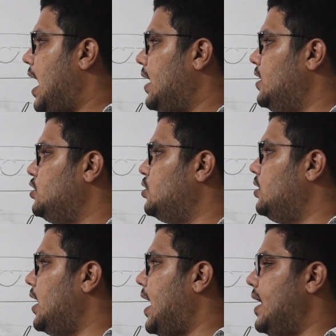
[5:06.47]
and it
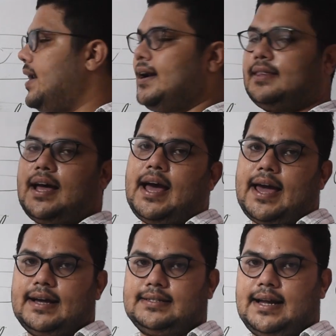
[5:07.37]
should end at the
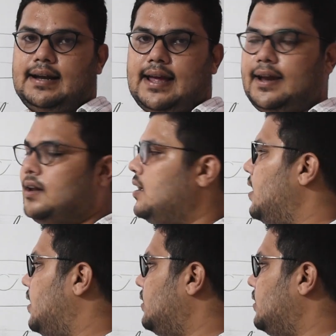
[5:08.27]
exit line.